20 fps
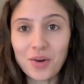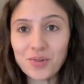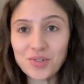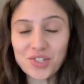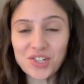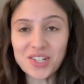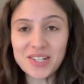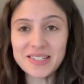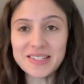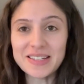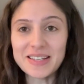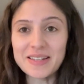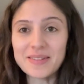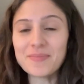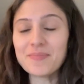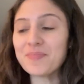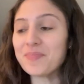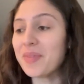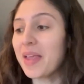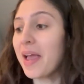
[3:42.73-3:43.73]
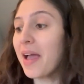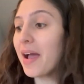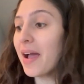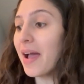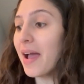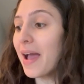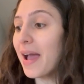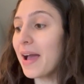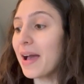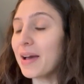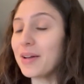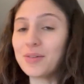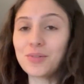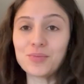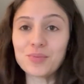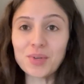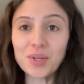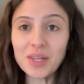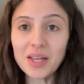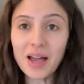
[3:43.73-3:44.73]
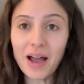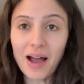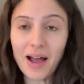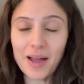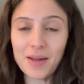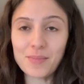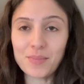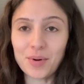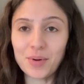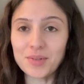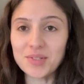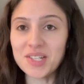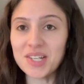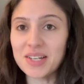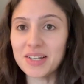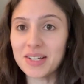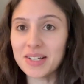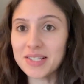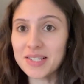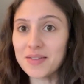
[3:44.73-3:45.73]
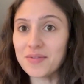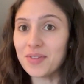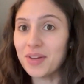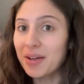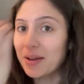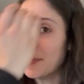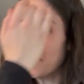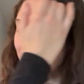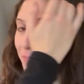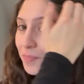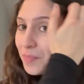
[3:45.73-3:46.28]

cheesy and really high in protein because of like